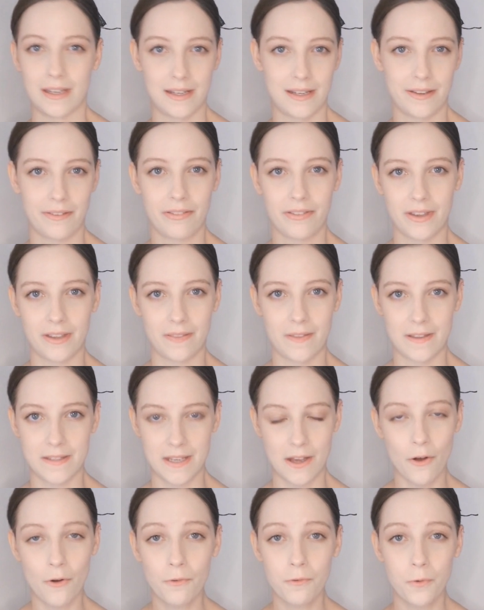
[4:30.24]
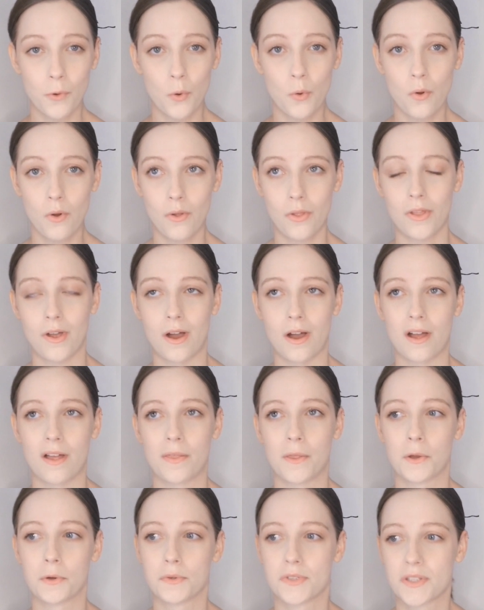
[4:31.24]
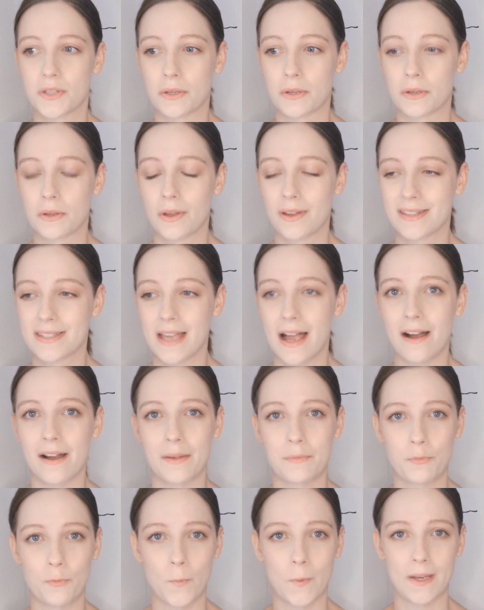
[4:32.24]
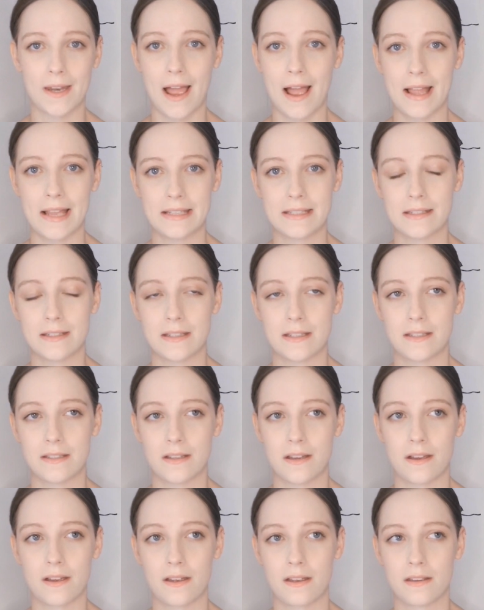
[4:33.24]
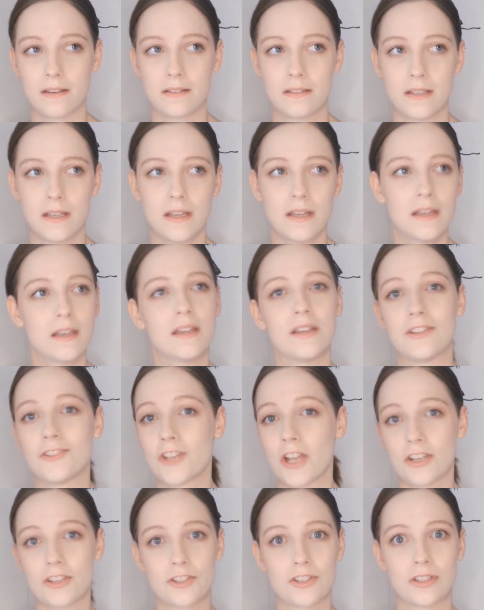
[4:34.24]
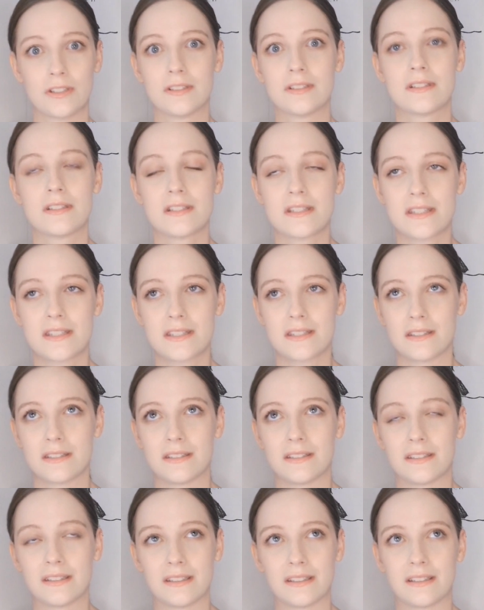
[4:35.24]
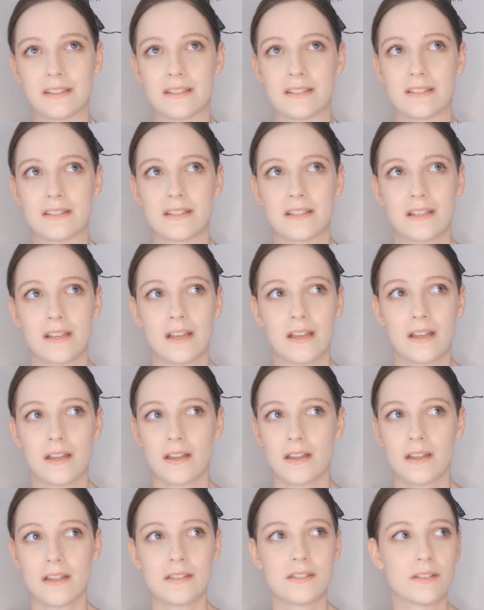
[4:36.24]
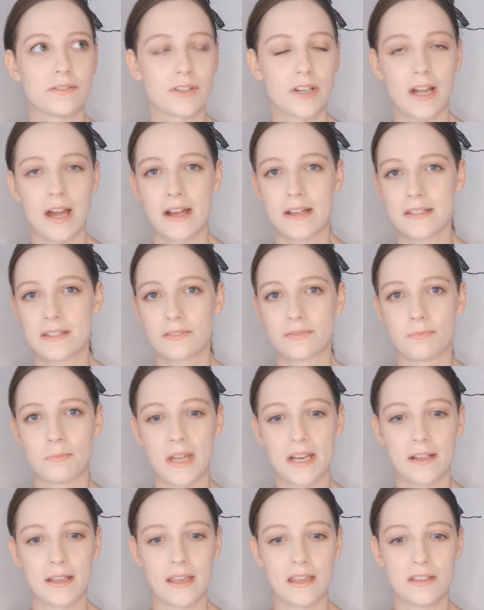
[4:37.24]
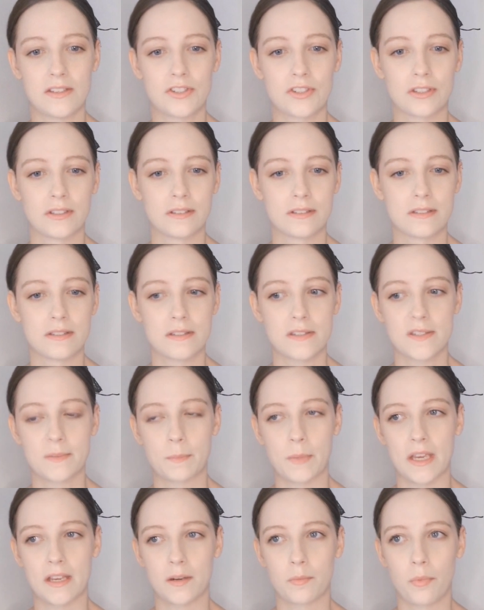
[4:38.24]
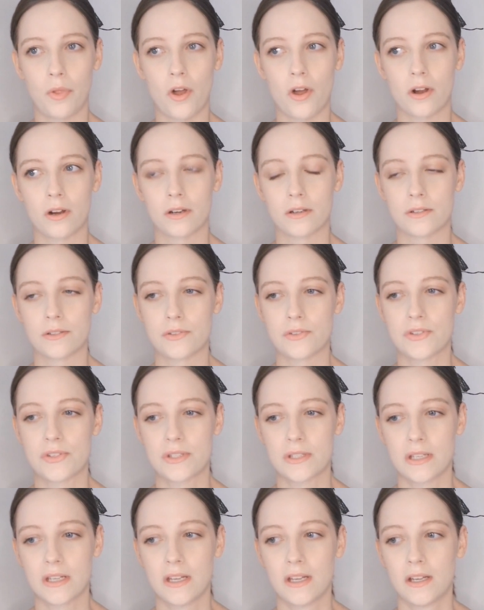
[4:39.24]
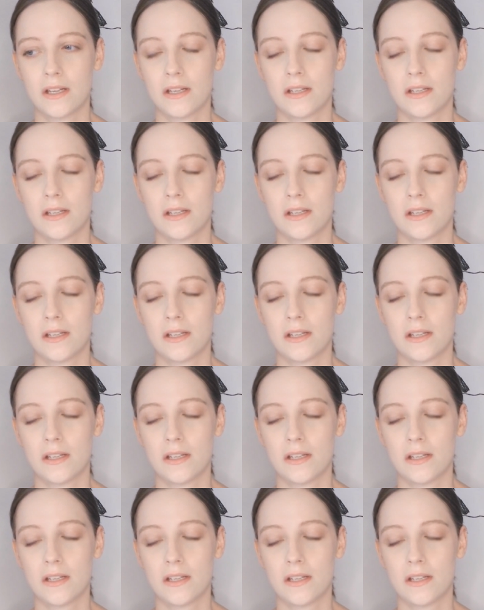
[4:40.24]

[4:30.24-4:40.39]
anything that's helpful. There's a time when I did injections and different kinds of medications, beta blockers.